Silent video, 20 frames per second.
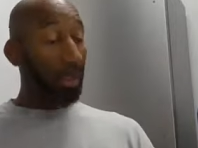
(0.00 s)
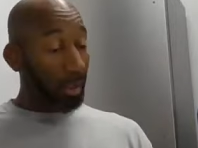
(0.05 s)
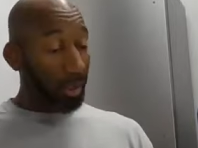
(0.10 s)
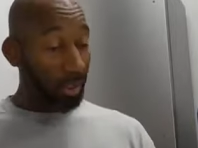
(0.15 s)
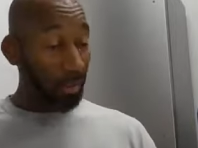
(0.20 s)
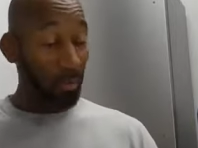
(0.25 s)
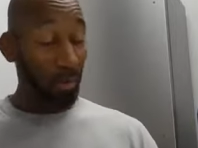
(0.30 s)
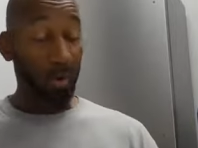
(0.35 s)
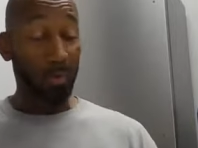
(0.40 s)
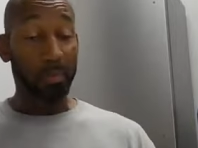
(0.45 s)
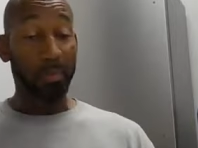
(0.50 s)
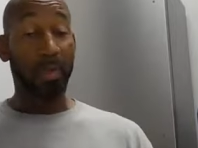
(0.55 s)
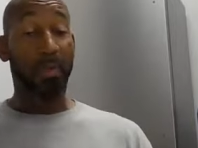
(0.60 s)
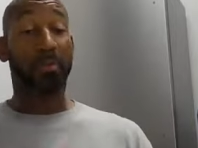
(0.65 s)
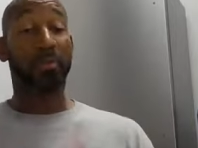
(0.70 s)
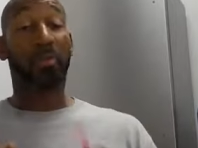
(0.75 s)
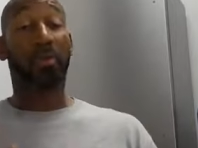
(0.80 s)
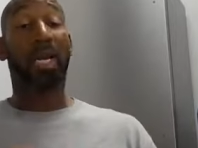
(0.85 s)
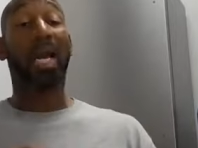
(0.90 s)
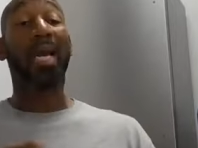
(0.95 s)
He woke me
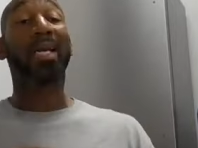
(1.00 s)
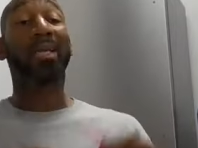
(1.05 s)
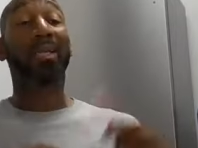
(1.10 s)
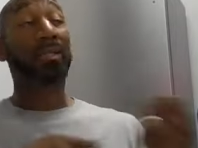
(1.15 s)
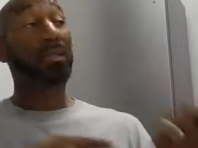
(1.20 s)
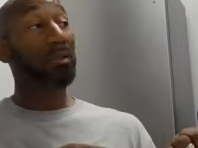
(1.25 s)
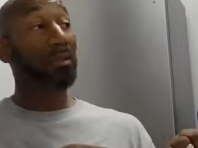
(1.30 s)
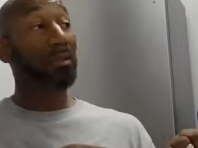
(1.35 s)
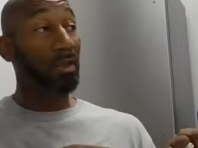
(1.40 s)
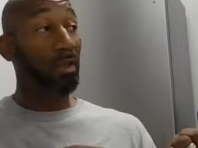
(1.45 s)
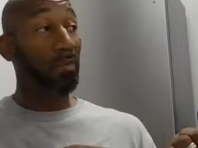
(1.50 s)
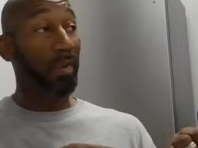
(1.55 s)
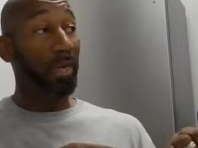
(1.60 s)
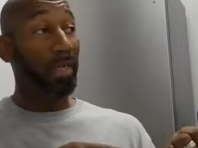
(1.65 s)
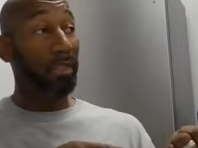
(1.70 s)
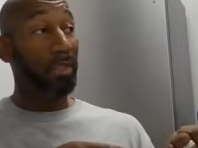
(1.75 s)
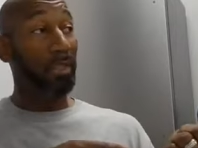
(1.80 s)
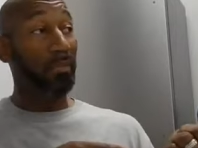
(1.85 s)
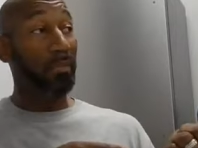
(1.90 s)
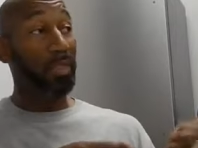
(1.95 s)
up so that I can turn
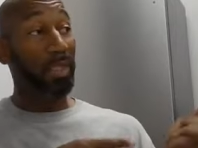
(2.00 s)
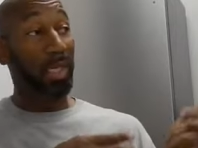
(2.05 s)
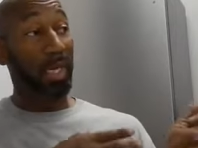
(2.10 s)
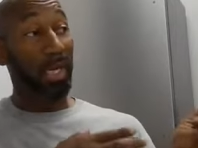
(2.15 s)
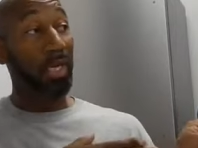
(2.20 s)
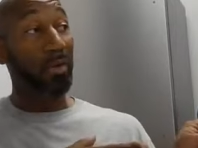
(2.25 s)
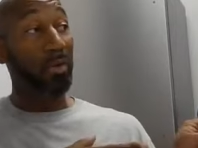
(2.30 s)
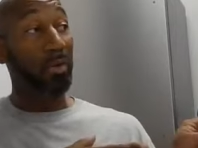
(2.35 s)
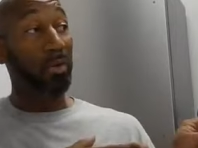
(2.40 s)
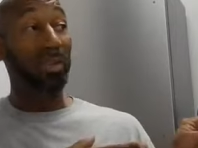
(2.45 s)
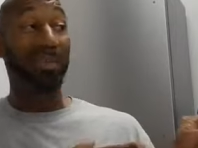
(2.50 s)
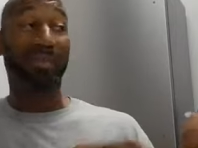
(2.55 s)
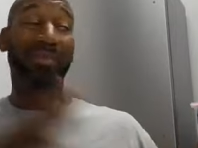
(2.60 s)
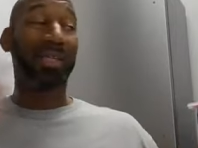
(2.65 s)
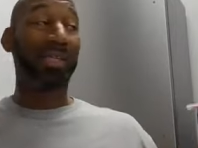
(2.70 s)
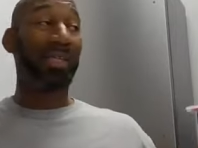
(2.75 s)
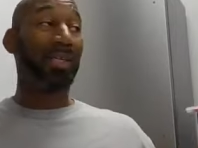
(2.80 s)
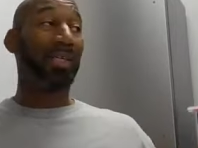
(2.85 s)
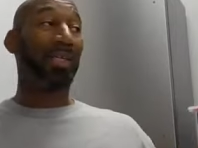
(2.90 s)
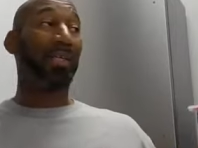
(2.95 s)
back to Him and say, "Hey, Lord,
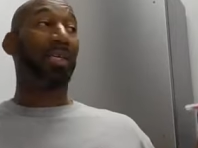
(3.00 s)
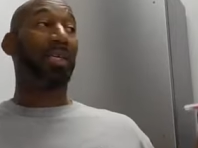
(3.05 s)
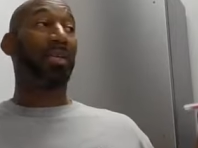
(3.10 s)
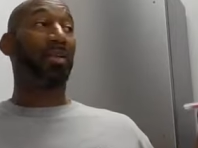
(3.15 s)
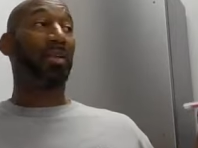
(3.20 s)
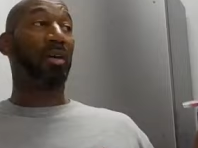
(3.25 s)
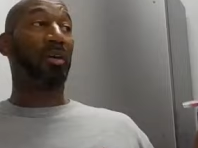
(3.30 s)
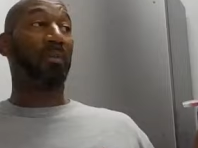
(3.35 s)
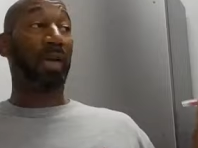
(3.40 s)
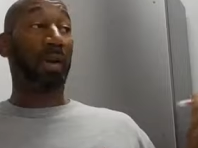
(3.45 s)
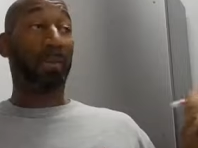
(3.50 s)
can you help me?